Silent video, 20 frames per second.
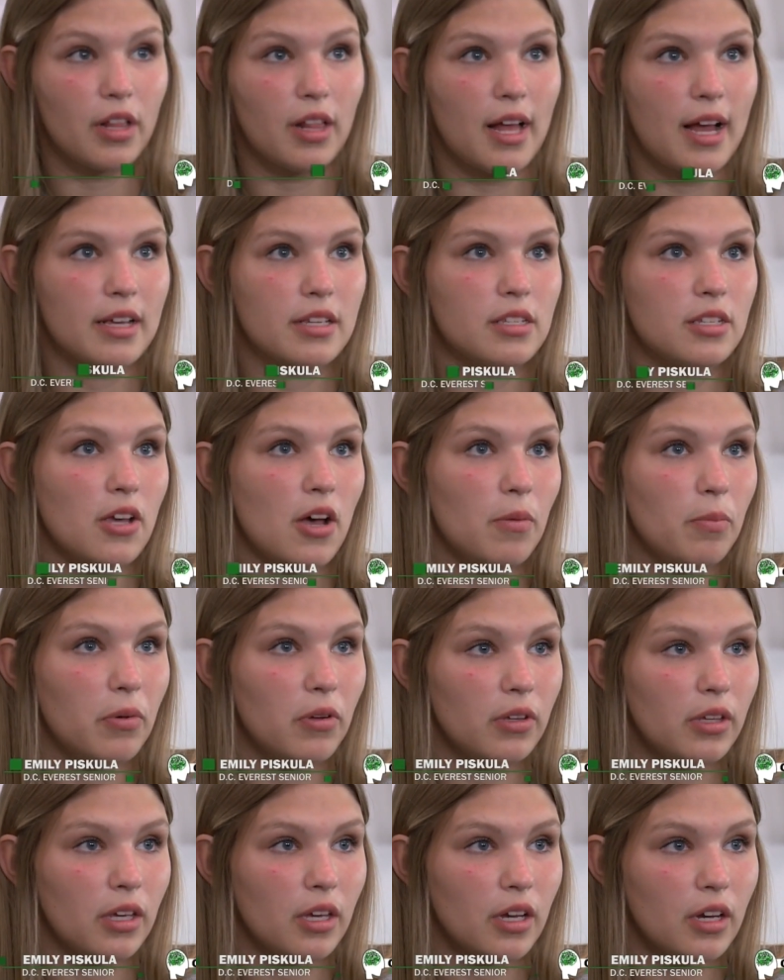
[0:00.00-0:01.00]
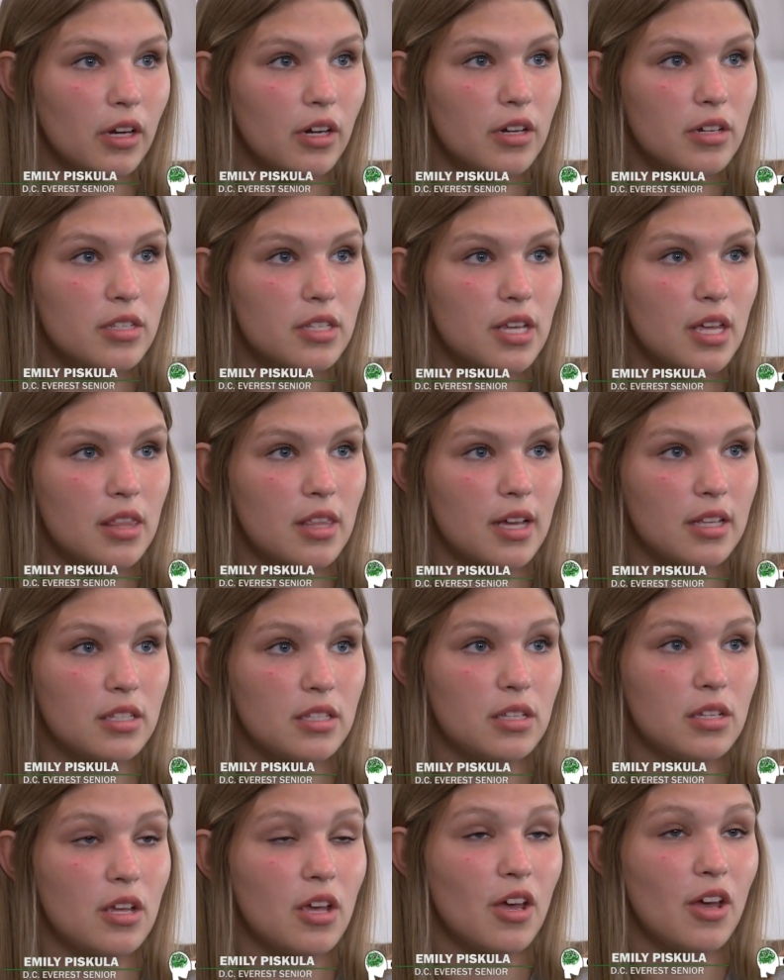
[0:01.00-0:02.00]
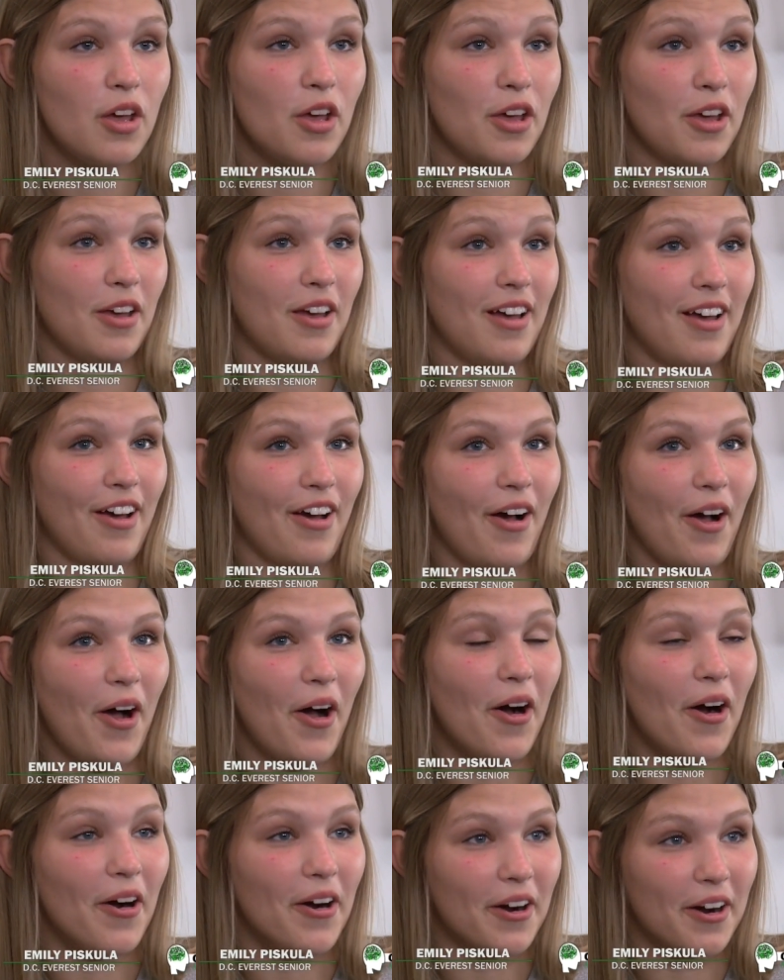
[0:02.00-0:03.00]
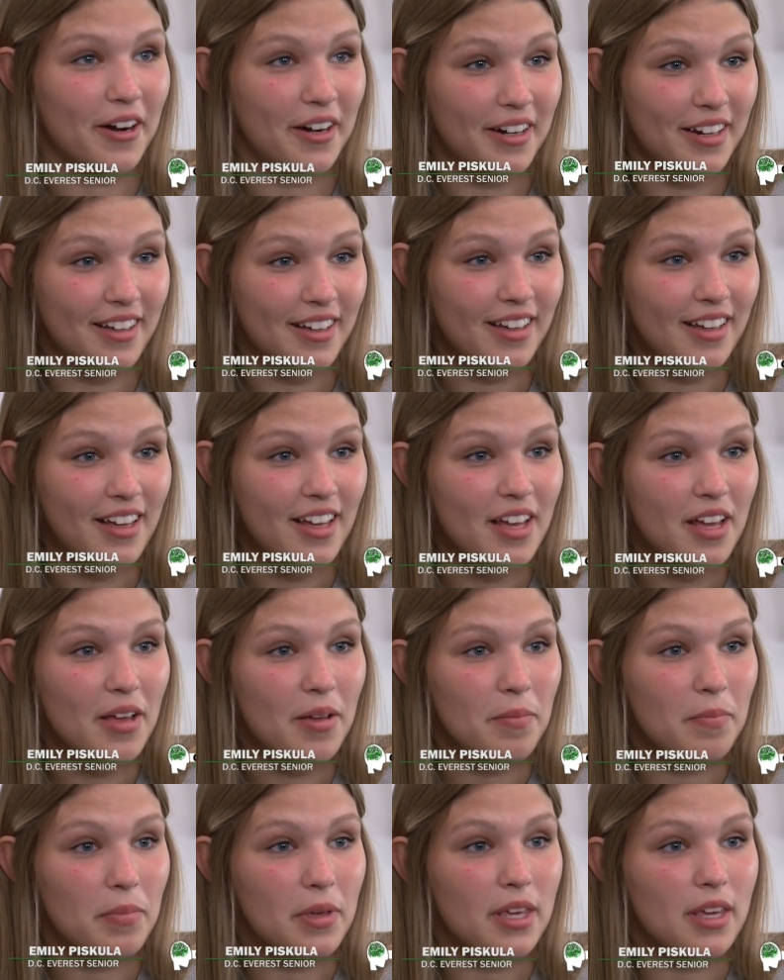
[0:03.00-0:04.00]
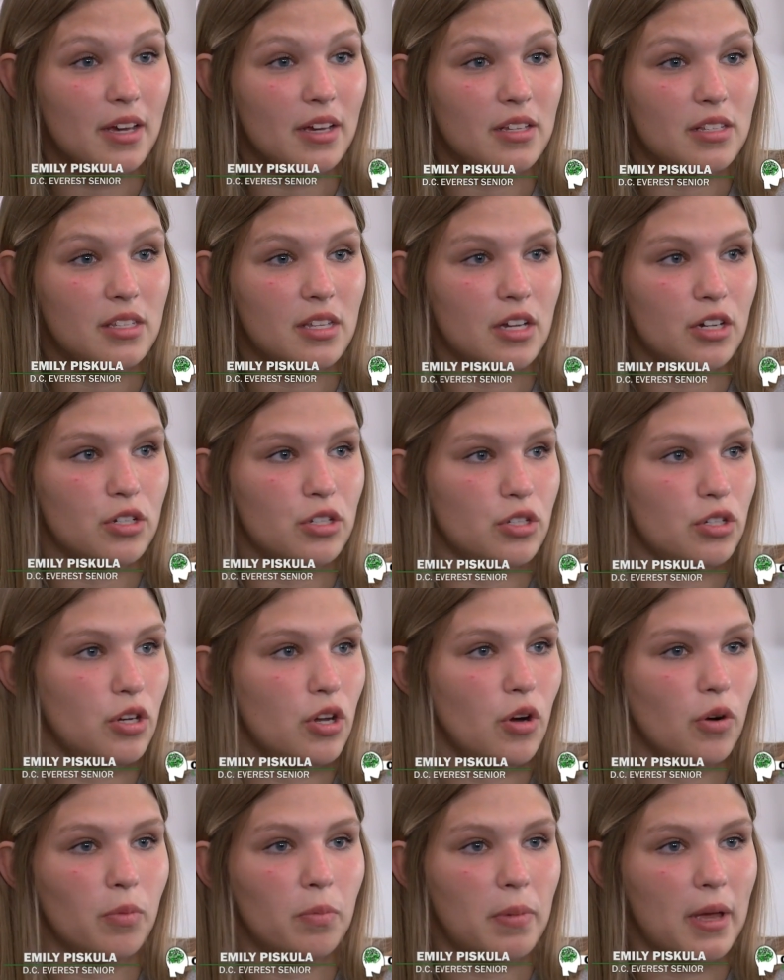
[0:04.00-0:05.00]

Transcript: the last couple years, and that's hard because there's no